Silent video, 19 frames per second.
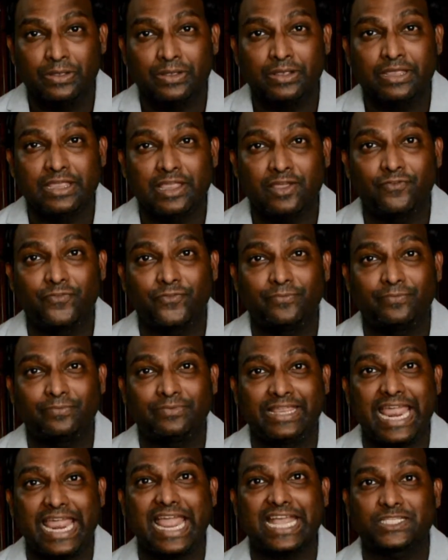If
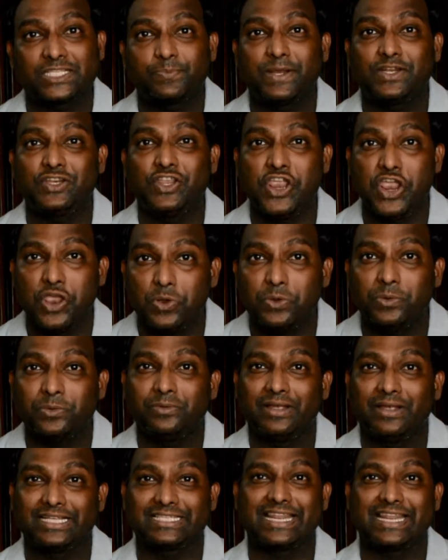they expect you
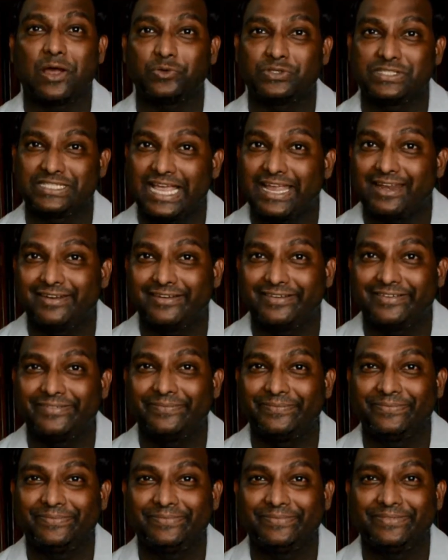as an outsider,
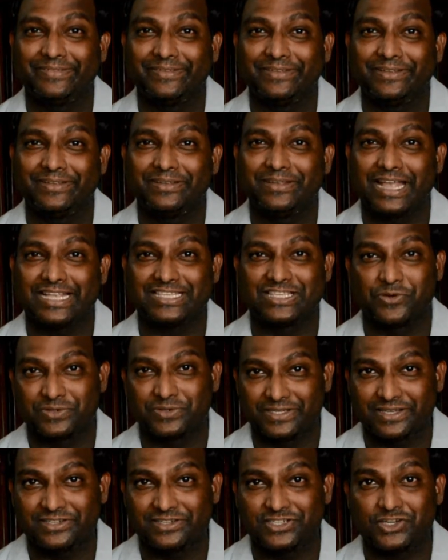as a
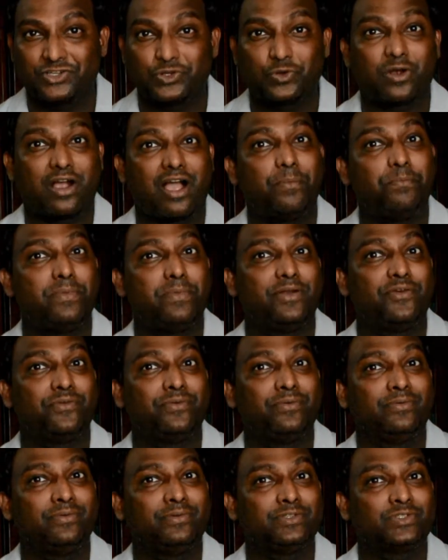researcher, to come and
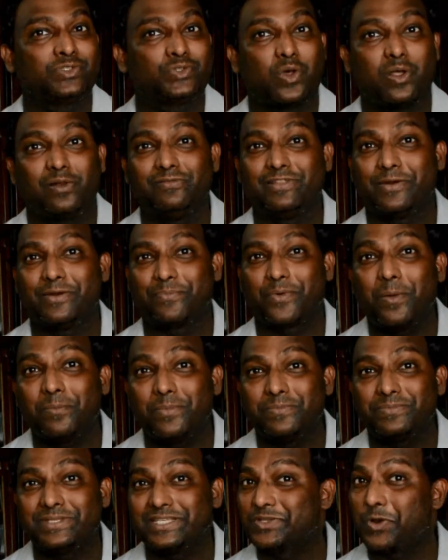solve their
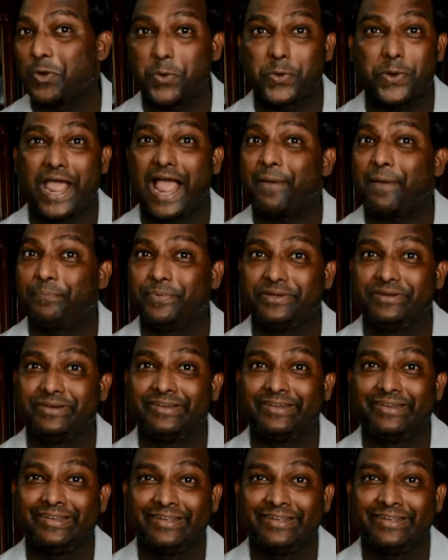problems, it's not going to happen.